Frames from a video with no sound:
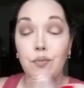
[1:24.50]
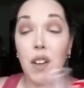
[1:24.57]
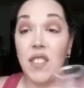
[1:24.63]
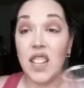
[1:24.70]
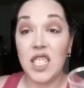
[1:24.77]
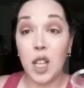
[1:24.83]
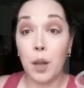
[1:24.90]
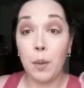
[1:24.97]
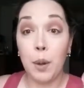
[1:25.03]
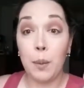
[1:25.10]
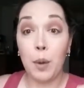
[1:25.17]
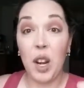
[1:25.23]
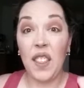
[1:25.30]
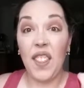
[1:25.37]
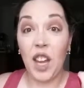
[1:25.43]
And that's all I'm going
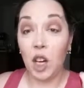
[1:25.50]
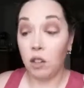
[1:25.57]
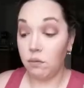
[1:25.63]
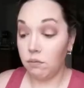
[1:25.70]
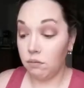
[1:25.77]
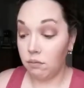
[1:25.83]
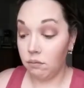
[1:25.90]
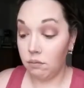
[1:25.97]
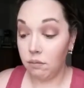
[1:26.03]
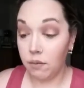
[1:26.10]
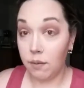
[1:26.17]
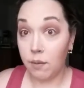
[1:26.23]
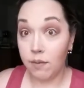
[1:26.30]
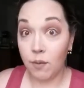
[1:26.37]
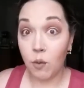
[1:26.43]
to put in there
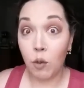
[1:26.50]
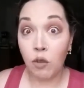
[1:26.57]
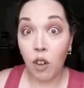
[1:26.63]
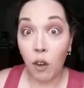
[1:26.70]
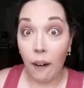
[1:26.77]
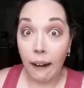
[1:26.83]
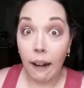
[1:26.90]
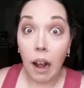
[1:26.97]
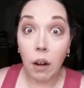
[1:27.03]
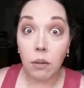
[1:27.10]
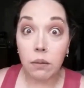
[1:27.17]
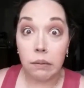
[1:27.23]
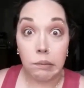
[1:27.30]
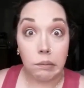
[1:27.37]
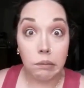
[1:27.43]
for right now.
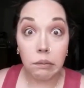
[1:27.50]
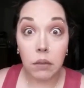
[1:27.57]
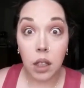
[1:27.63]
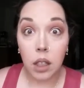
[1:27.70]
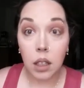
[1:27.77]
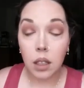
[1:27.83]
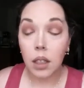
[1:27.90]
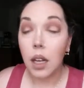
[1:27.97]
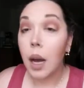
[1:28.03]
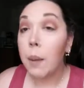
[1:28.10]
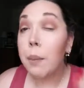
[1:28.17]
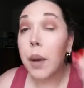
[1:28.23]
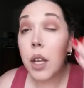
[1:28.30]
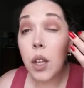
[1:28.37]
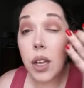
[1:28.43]

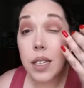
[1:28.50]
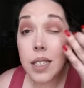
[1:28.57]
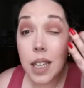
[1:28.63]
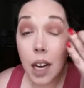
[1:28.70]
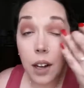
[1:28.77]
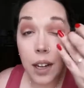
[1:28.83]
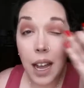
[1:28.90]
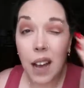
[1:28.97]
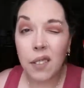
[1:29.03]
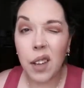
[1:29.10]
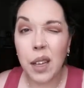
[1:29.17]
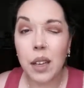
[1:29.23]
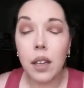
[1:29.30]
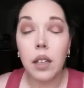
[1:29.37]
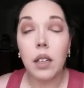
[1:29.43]
But you can see I already have
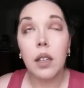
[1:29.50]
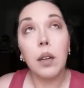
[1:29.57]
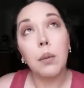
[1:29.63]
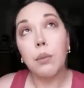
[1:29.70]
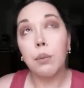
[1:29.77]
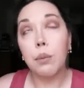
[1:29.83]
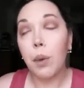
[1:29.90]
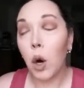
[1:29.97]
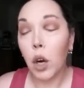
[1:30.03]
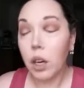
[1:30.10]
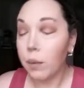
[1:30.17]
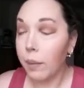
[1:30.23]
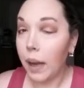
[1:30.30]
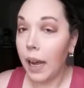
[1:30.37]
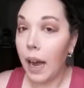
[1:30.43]
like
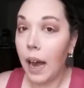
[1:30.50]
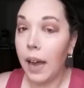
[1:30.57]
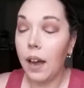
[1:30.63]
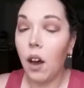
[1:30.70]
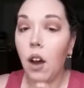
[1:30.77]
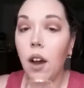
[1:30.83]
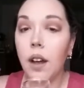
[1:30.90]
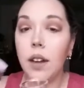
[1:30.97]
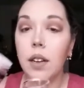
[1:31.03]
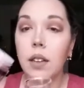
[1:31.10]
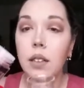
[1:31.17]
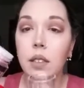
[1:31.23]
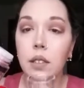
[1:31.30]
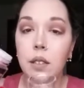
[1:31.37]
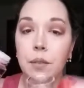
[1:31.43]
part of my eye on.
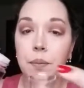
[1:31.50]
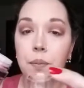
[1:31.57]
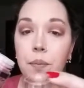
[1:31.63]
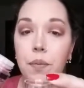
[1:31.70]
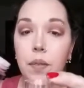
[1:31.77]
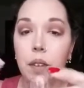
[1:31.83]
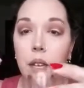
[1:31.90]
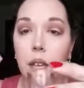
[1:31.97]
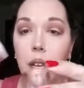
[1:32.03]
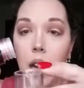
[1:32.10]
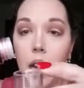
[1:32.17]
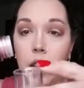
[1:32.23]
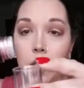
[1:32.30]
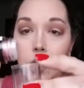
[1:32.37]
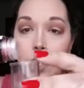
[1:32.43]

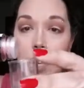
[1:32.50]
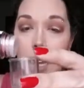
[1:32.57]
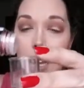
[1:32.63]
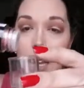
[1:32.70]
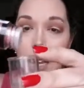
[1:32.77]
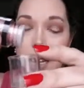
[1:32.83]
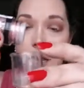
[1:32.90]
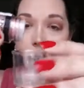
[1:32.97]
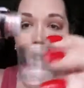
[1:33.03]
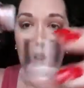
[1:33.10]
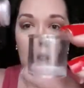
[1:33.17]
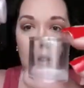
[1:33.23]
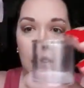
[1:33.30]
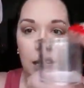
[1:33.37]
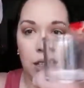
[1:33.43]
And you just take it
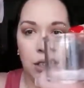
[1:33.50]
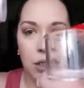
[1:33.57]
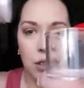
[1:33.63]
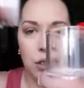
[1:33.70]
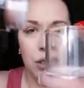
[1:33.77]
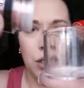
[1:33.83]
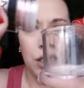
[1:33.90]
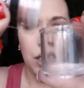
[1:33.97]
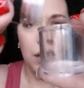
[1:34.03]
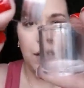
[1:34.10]
and let's